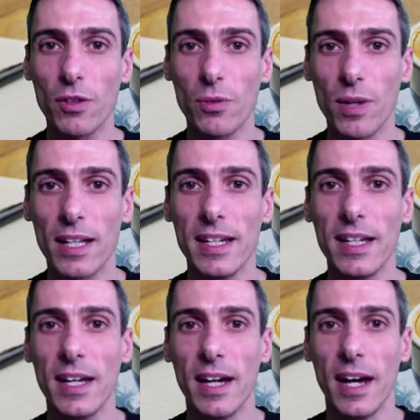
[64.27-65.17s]
to really
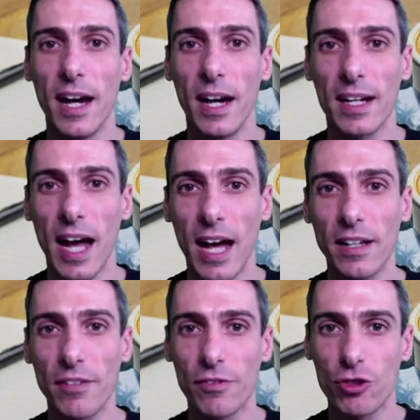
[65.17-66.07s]
kind
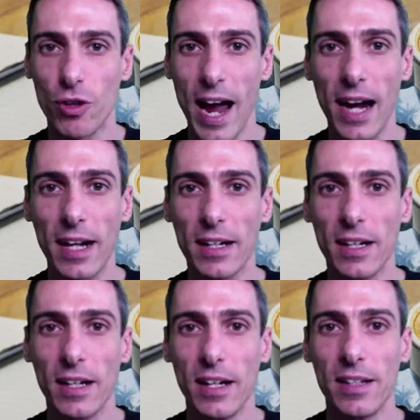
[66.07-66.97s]
of track,
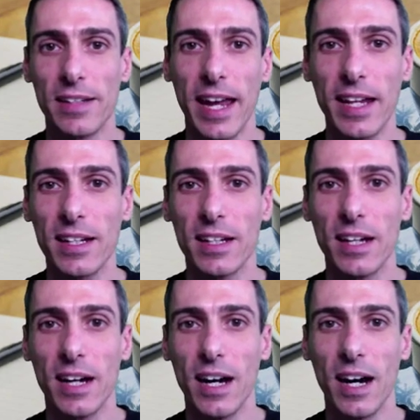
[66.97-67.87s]
take
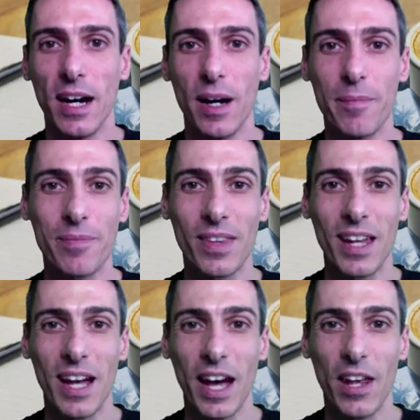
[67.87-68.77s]
a
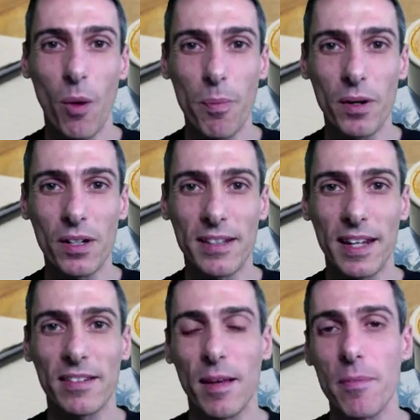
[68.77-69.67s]
notebook,
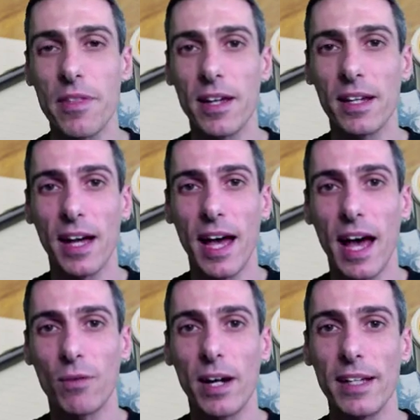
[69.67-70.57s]
take something
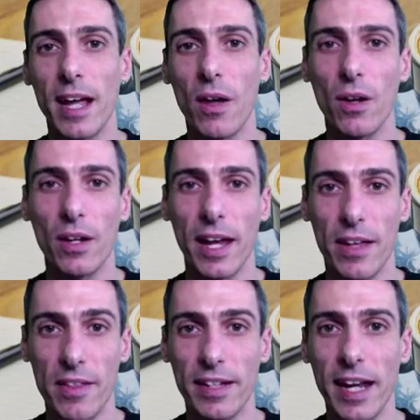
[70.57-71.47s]
and write down, okay,
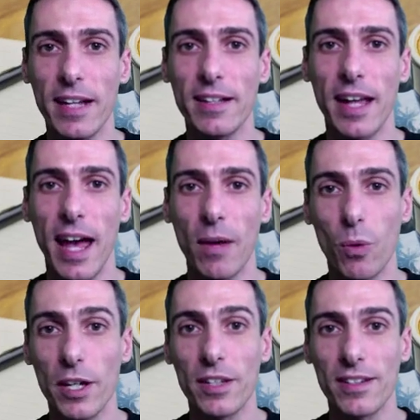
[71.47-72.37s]
the date and
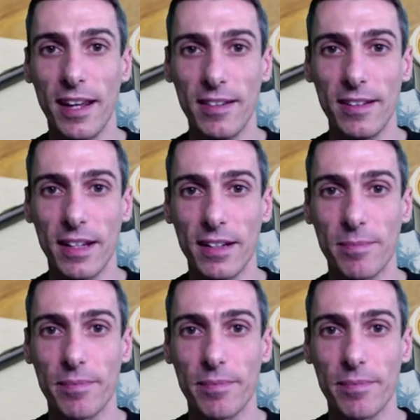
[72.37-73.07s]
what you're testing